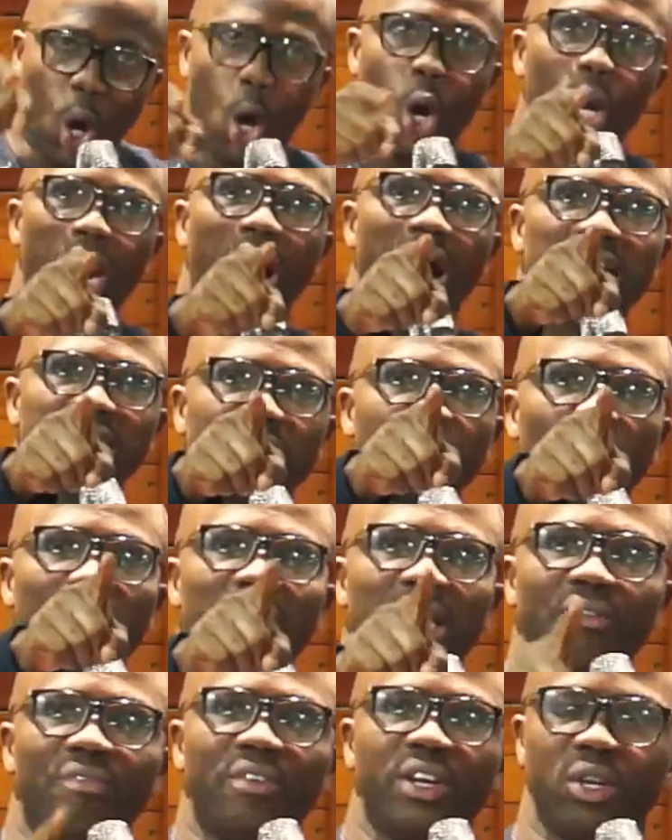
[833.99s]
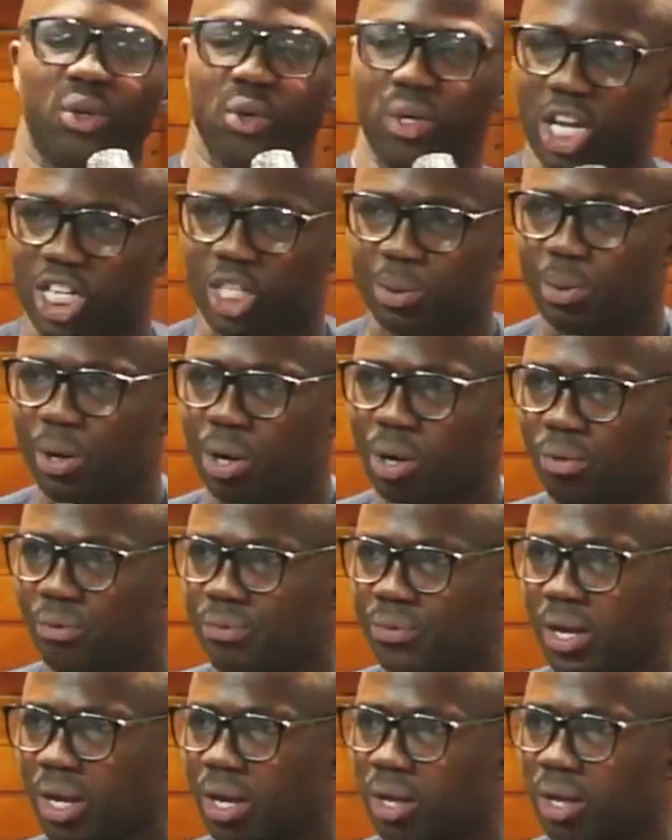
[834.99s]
has not given you the spirit of fear.